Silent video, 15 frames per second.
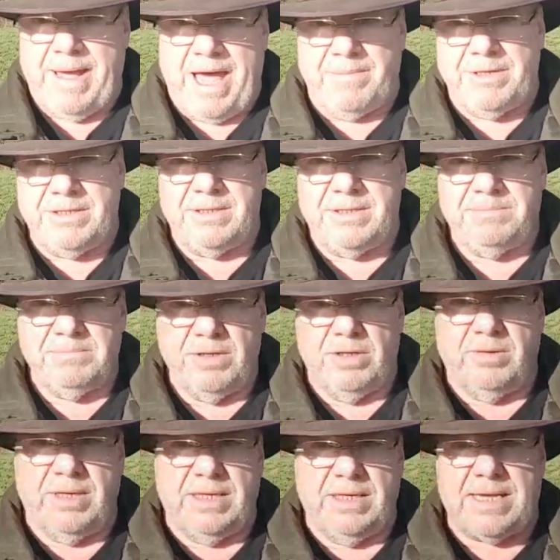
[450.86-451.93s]
Hammond,
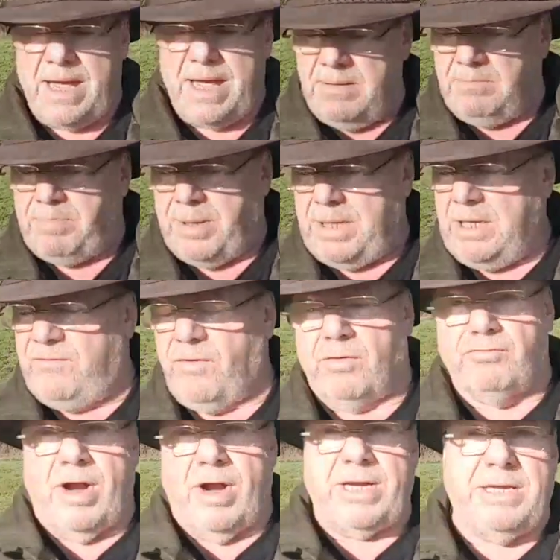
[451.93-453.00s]
who is MP
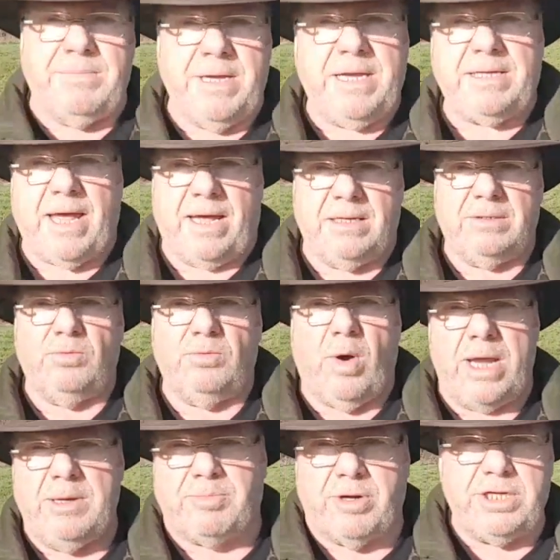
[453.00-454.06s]
for Runnymede and
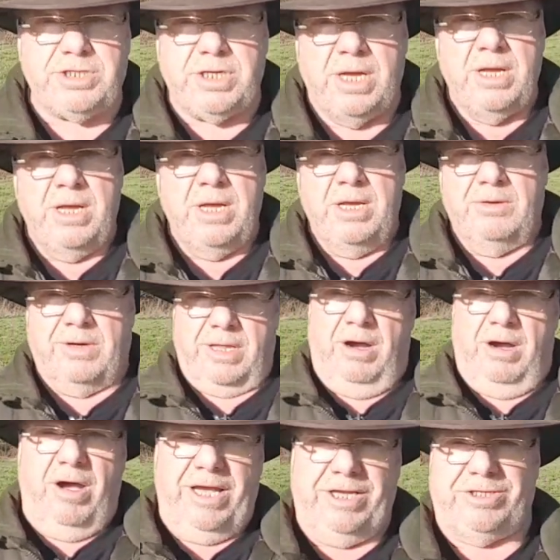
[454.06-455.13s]
Weybridge, one of the
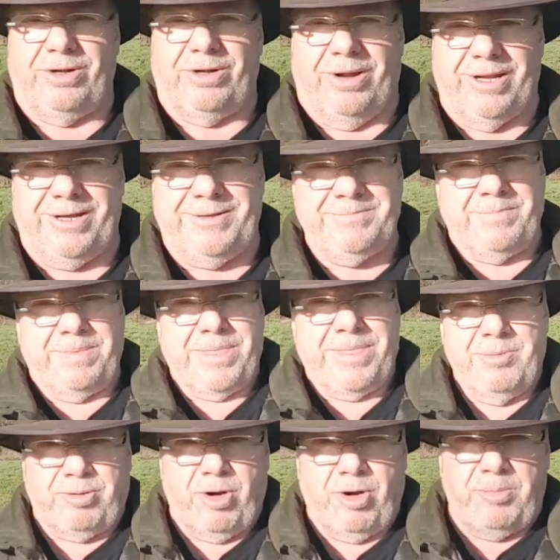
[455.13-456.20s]
highest dollar
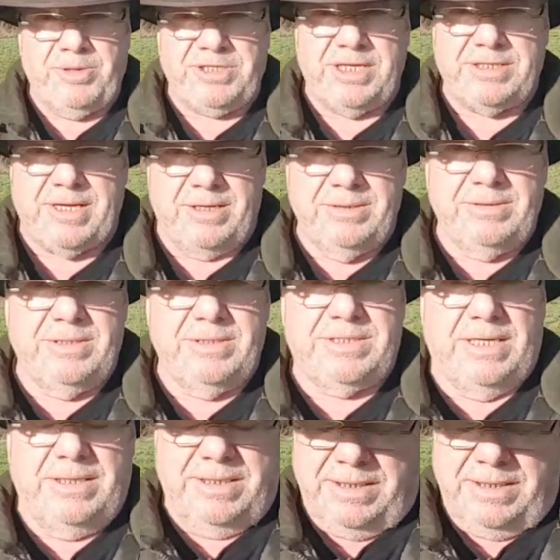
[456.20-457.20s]
property zones in